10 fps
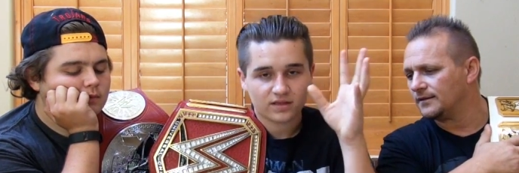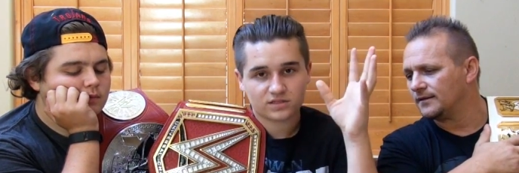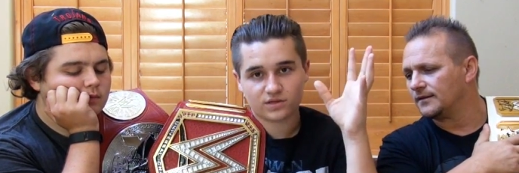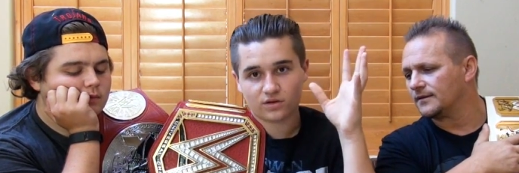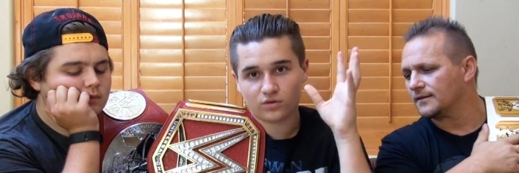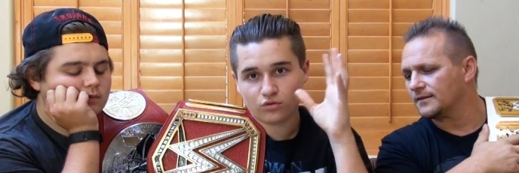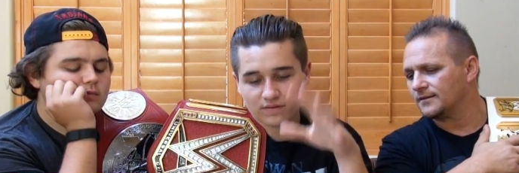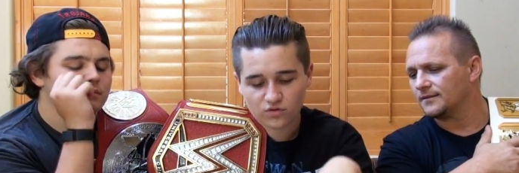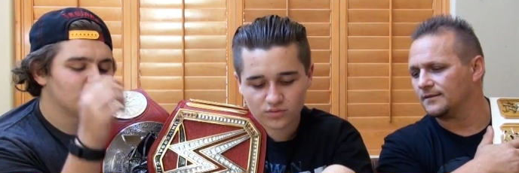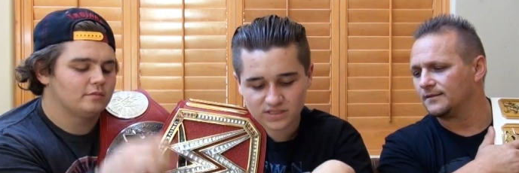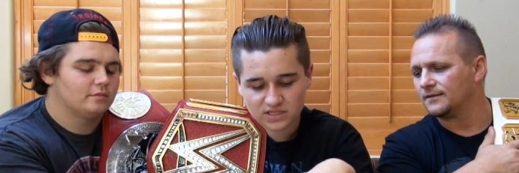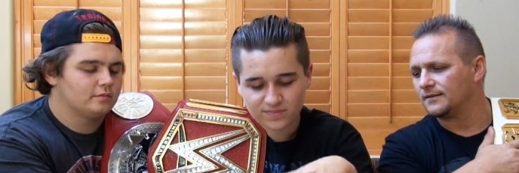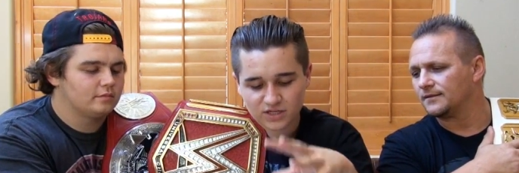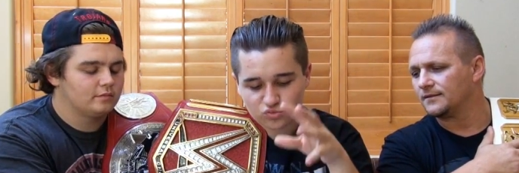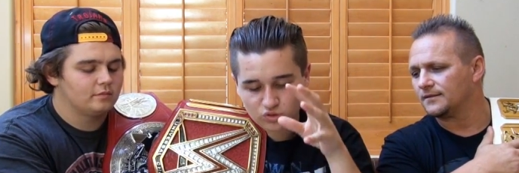Speaker 1: So whoever wins
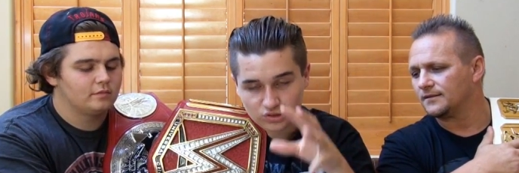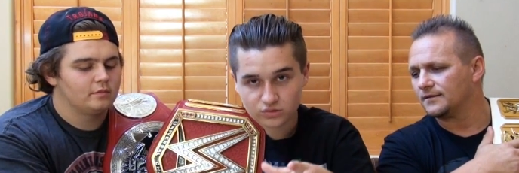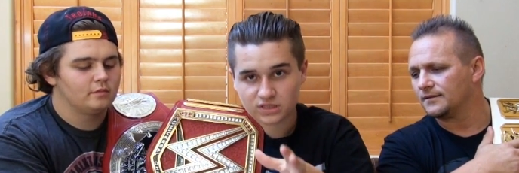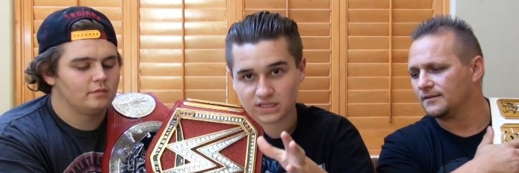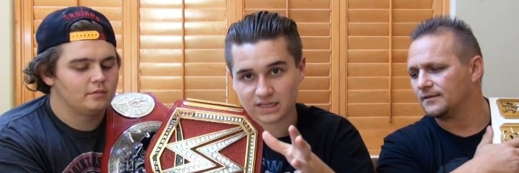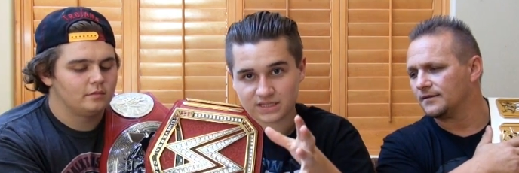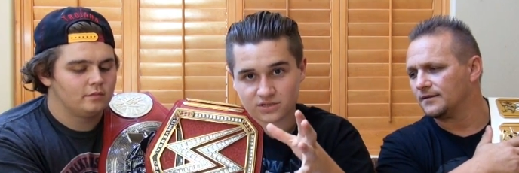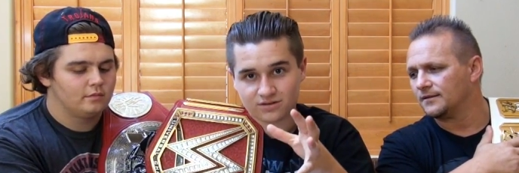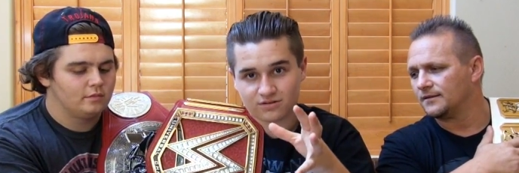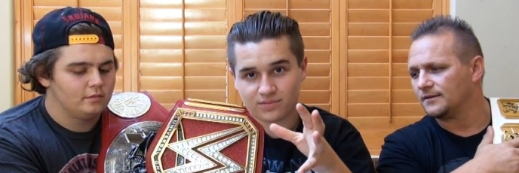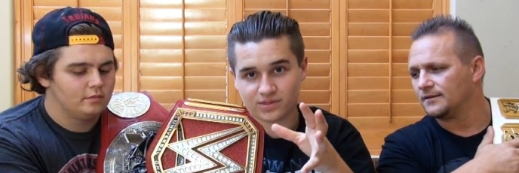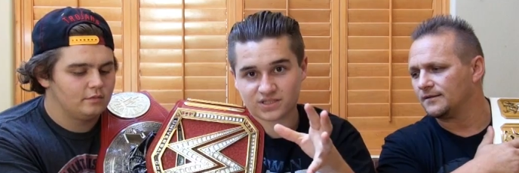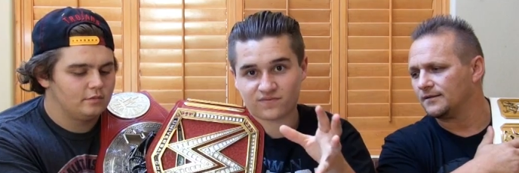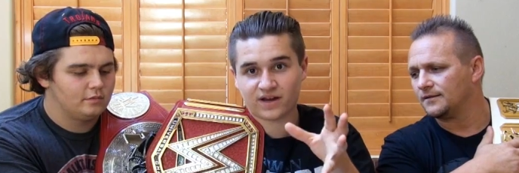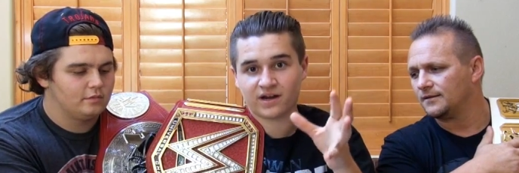this match will lose to Lesnar at Great
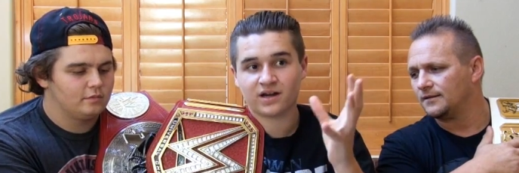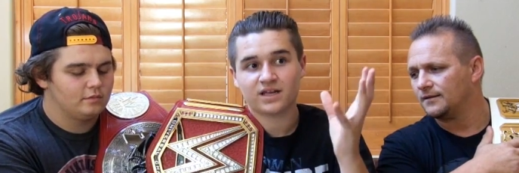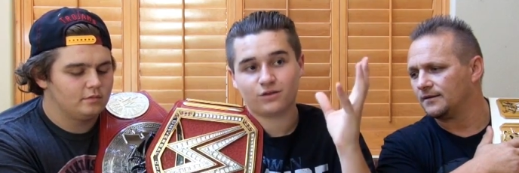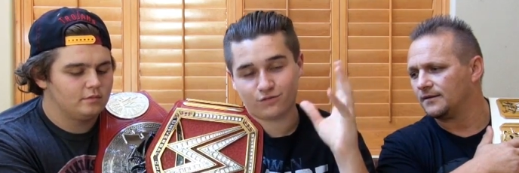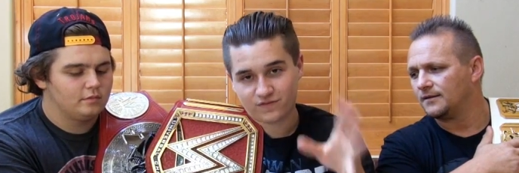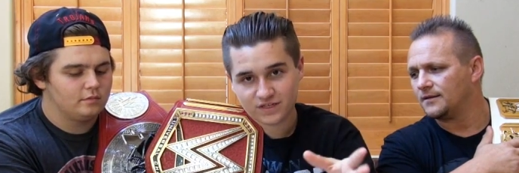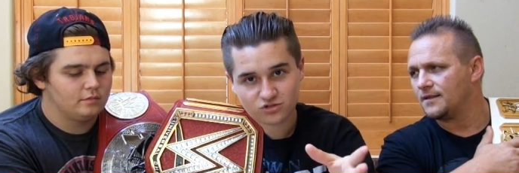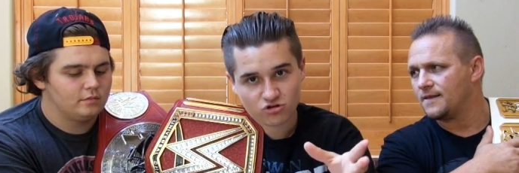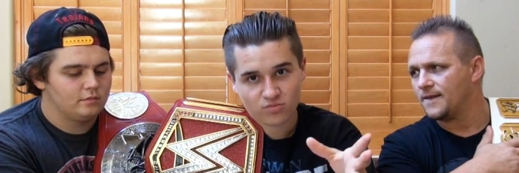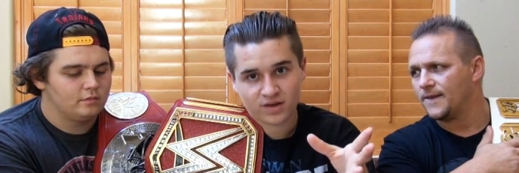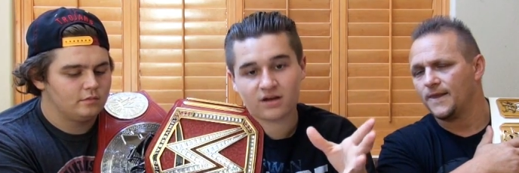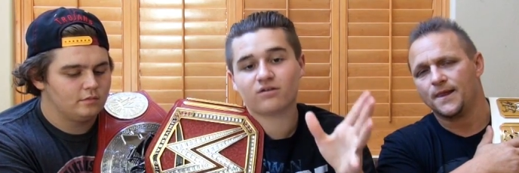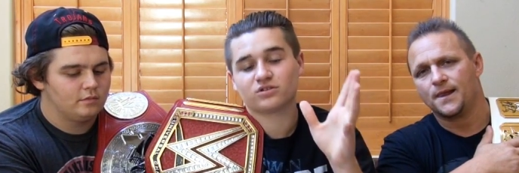Balls of Fire. He'll face Roman.